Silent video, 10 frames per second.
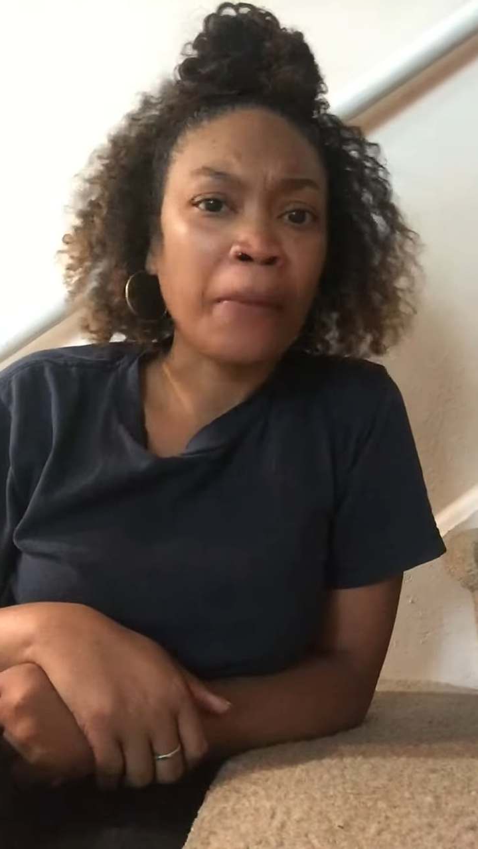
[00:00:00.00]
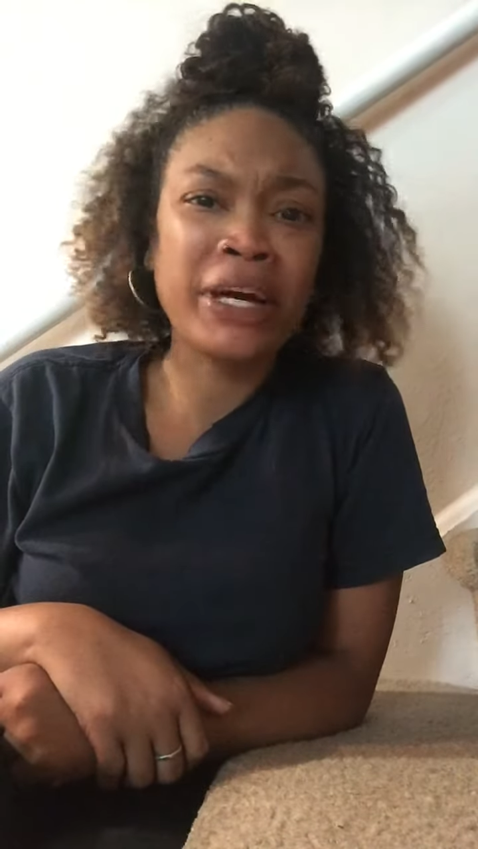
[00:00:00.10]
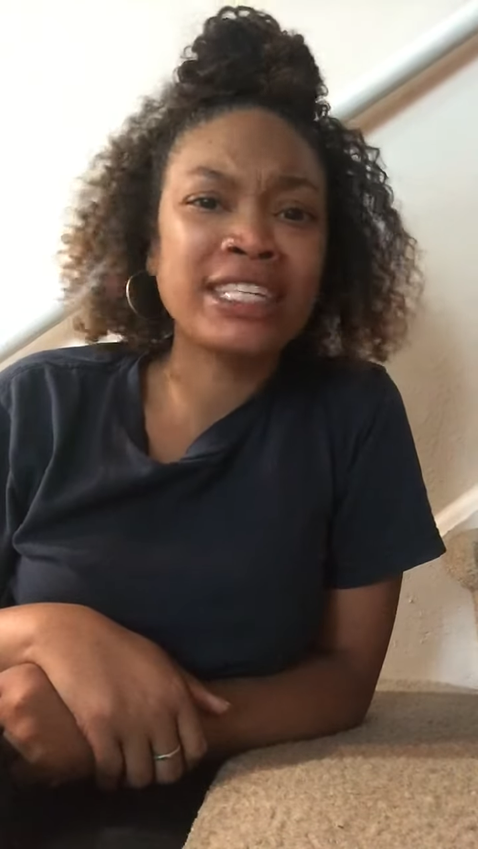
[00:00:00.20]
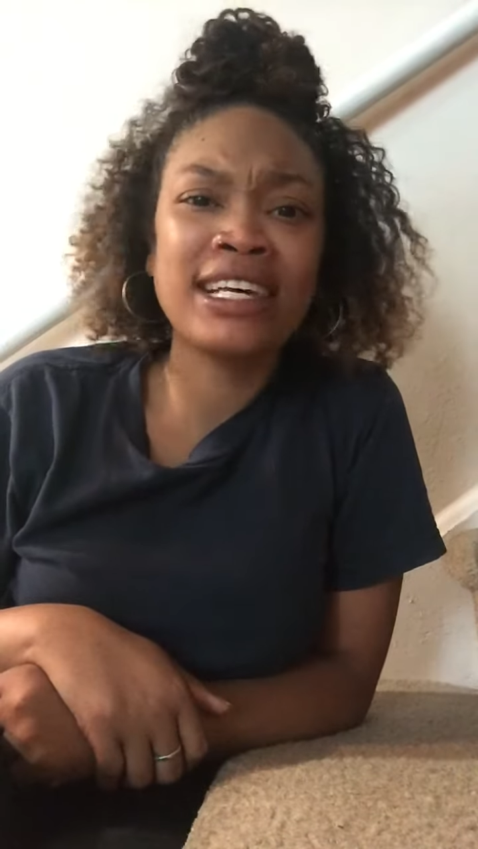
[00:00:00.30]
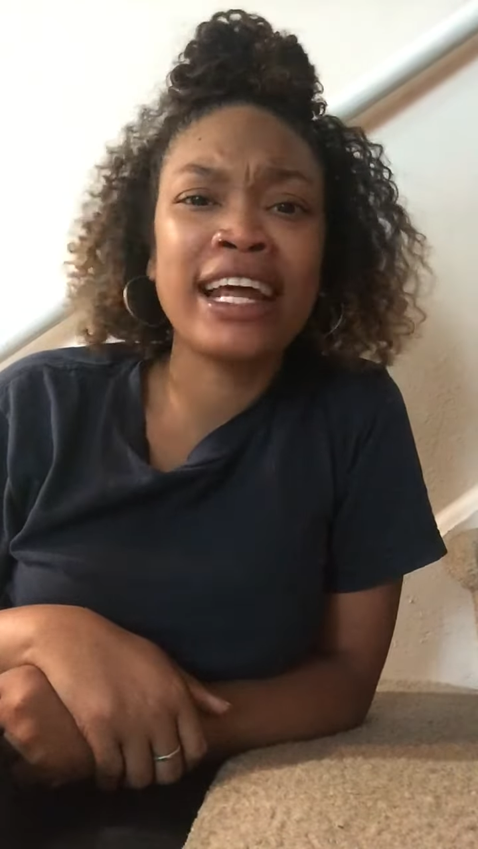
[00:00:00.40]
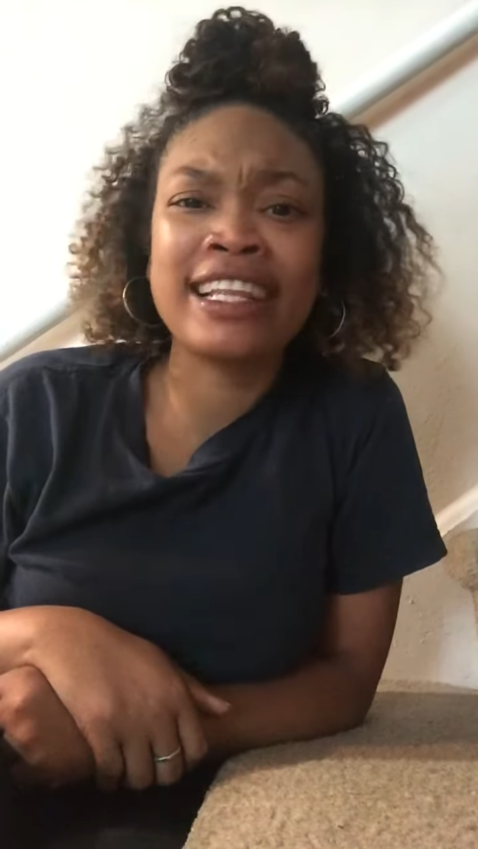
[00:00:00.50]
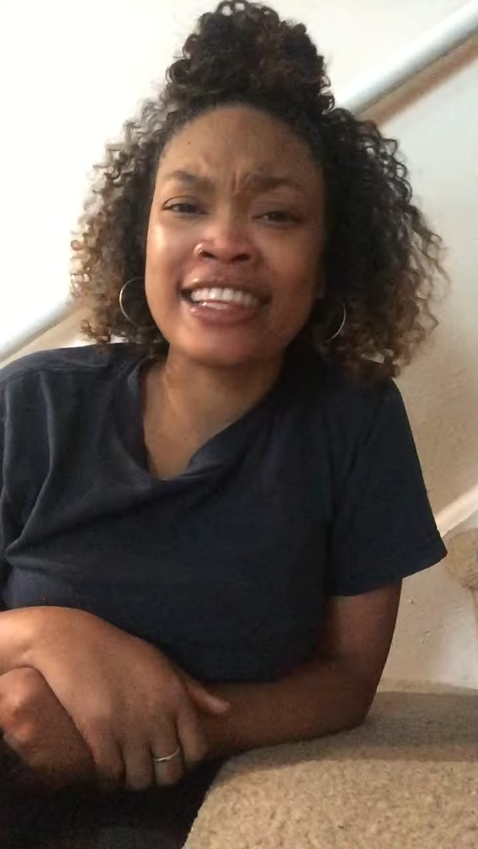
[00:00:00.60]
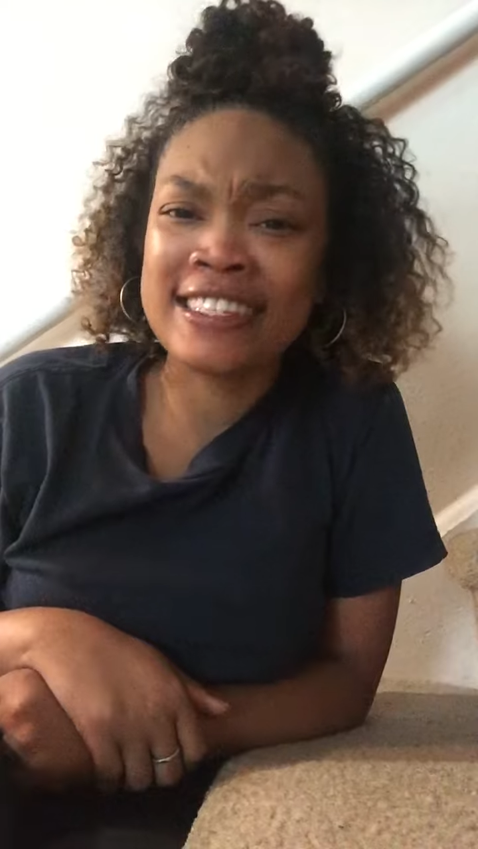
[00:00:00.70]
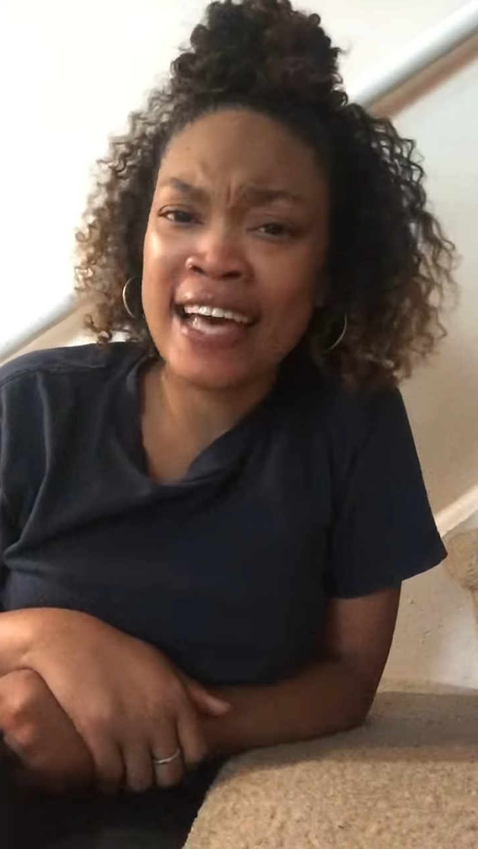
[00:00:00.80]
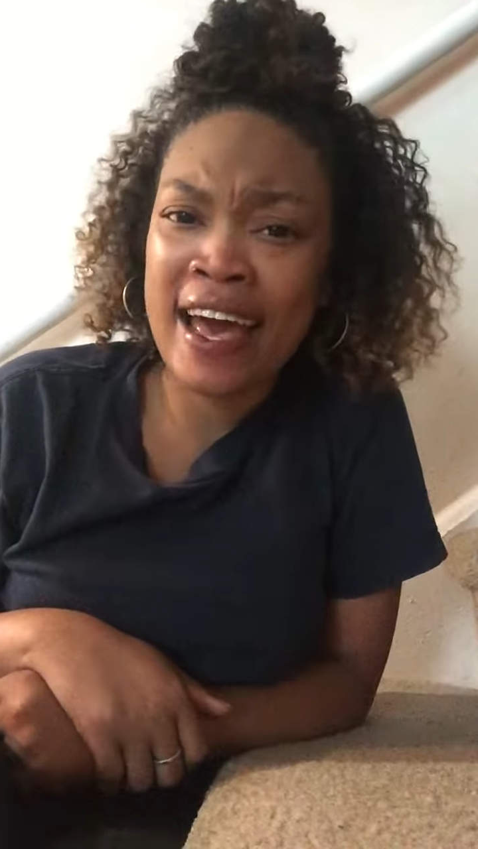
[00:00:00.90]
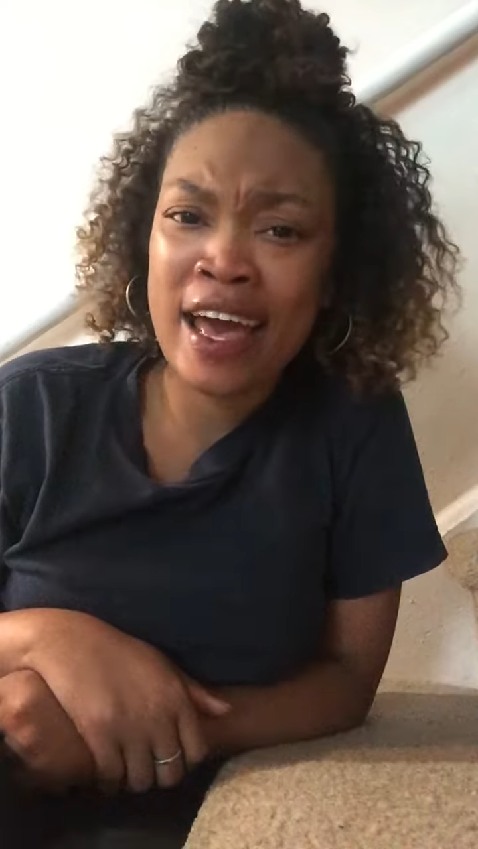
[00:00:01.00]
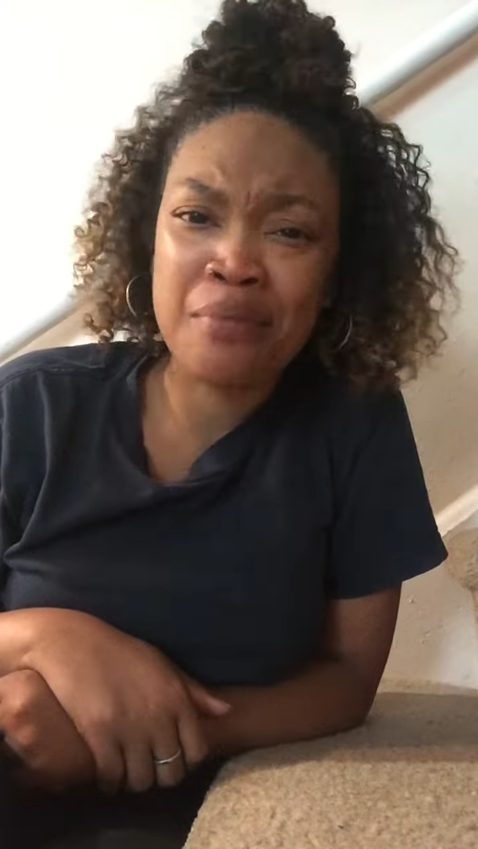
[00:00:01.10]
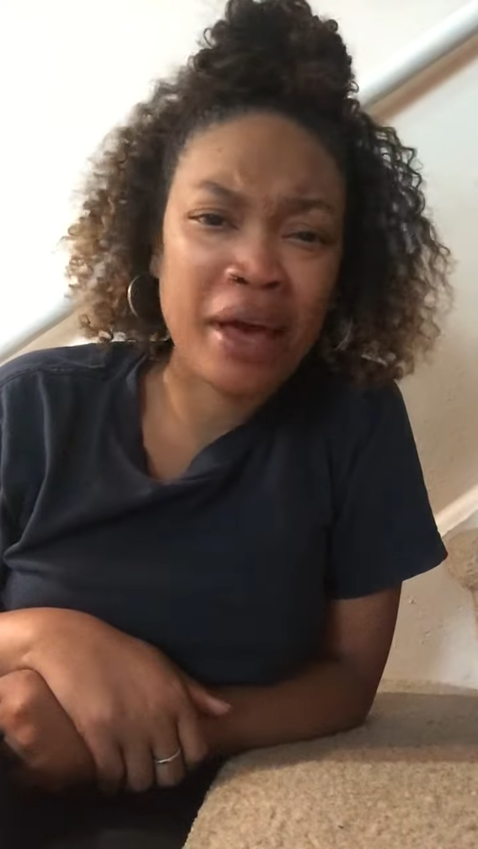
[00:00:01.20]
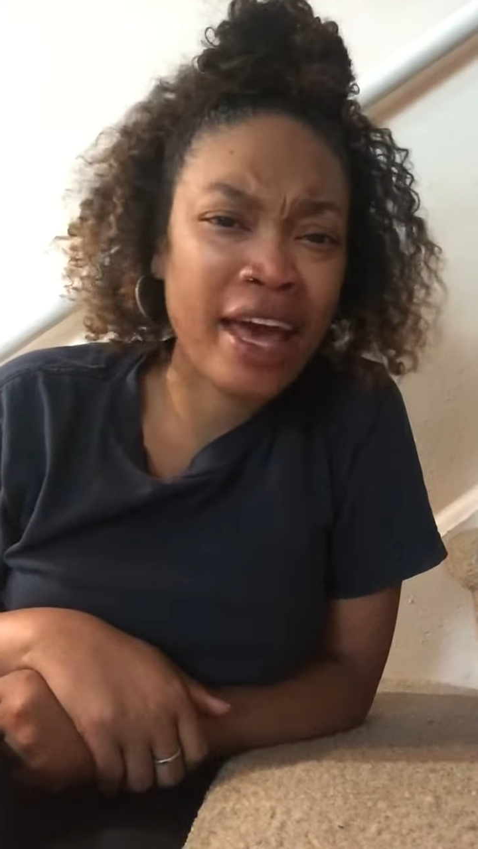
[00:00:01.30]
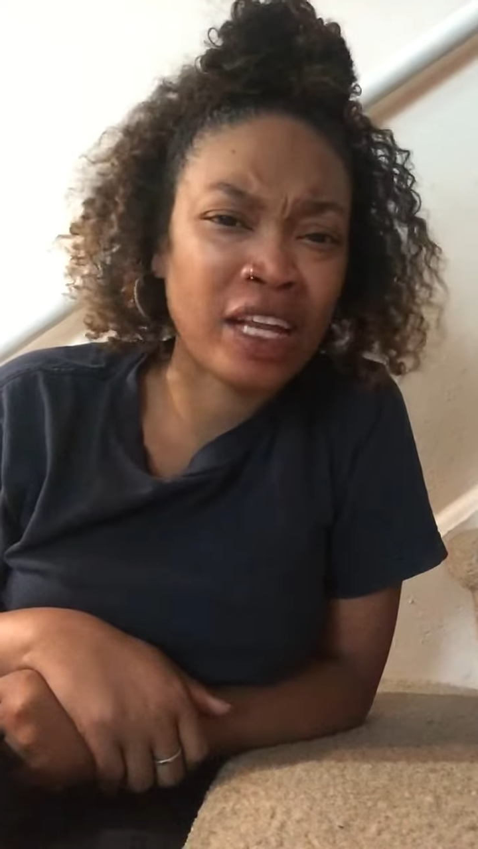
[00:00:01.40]
Because that ain't the
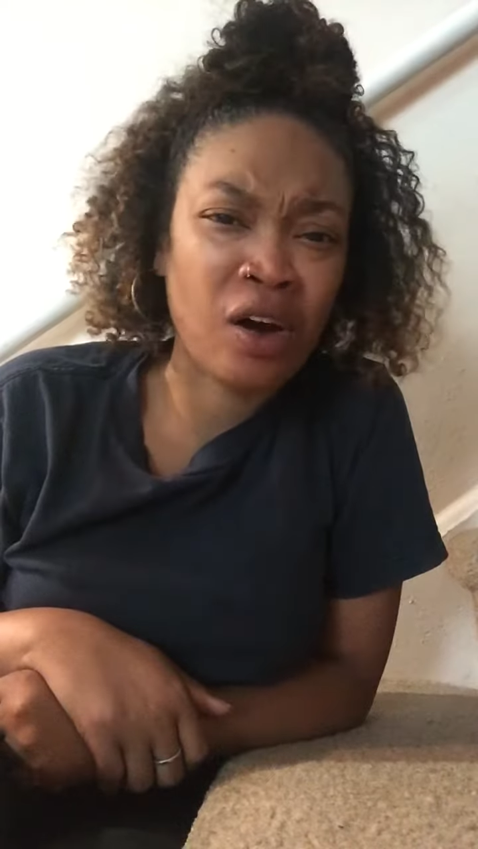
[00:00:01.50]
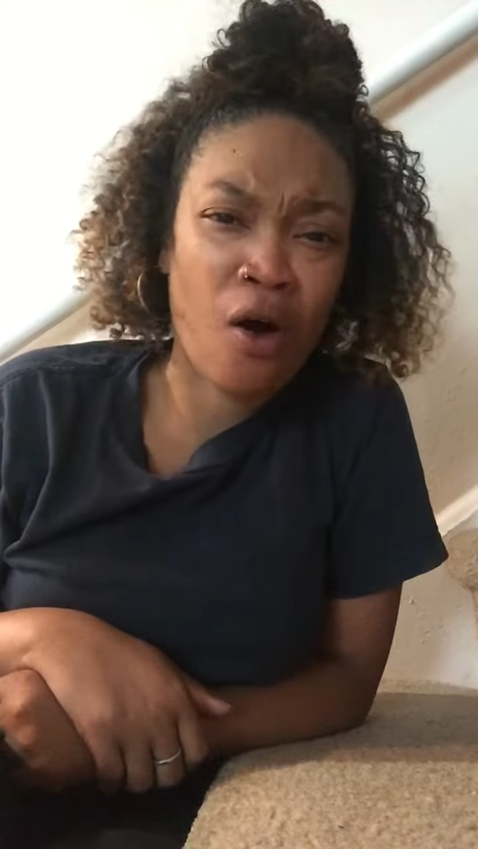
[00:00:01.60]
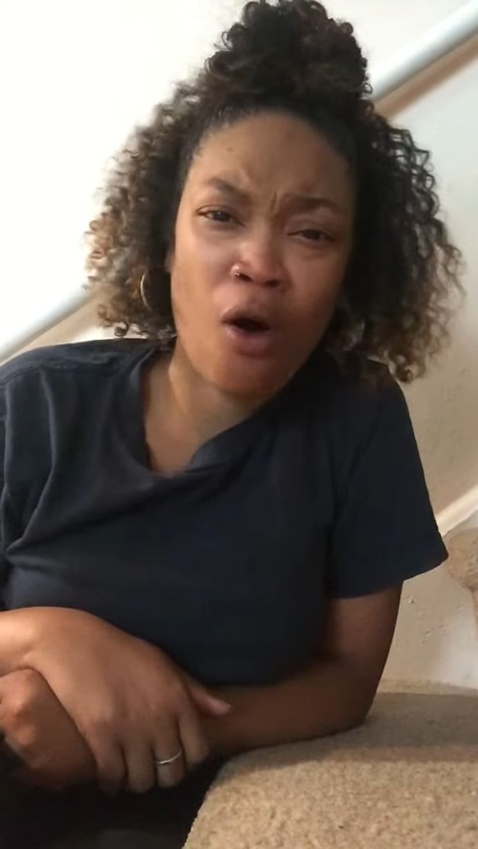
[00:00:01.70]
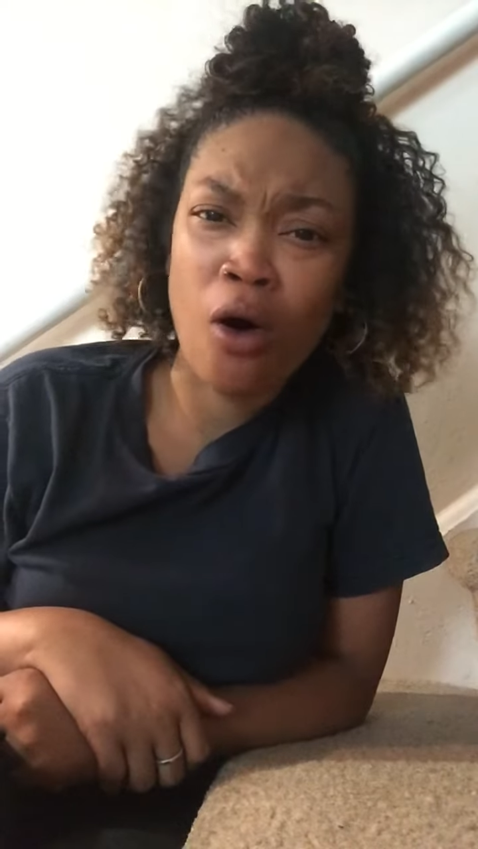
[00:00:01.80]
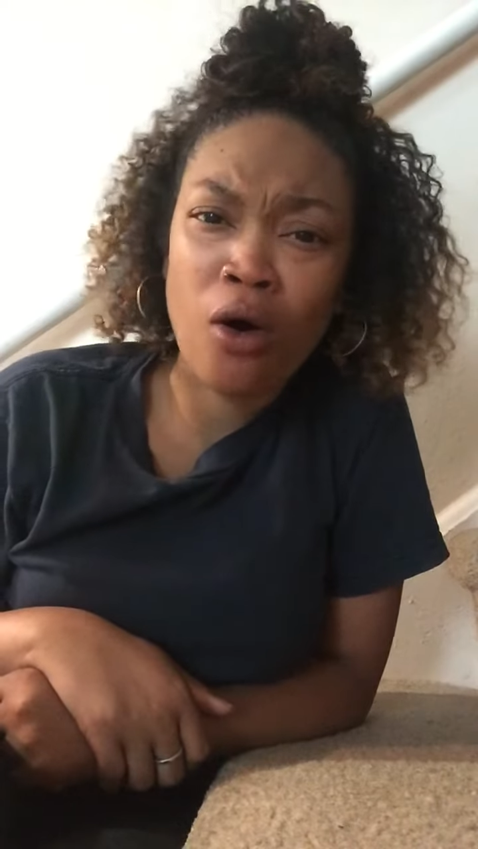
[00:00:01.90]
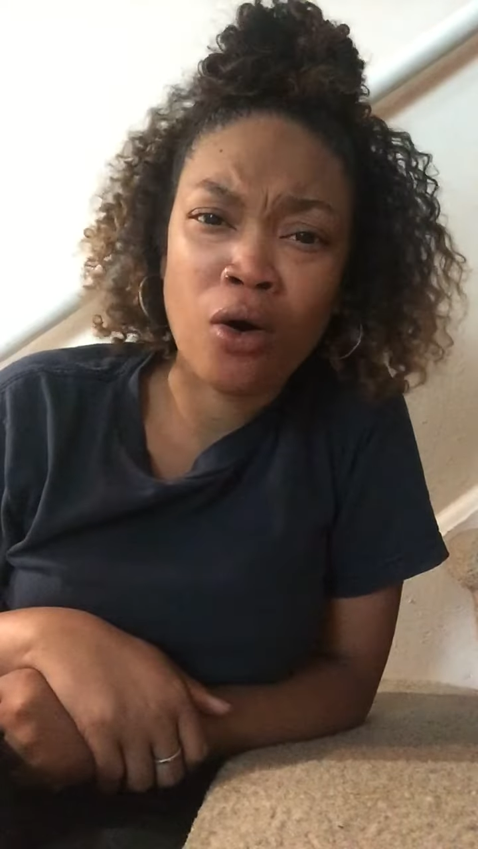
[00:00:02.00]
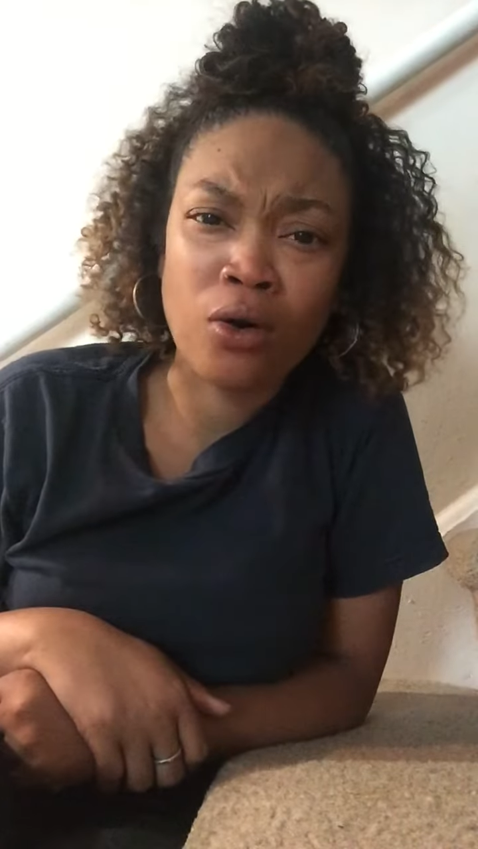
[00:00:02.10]
time at all.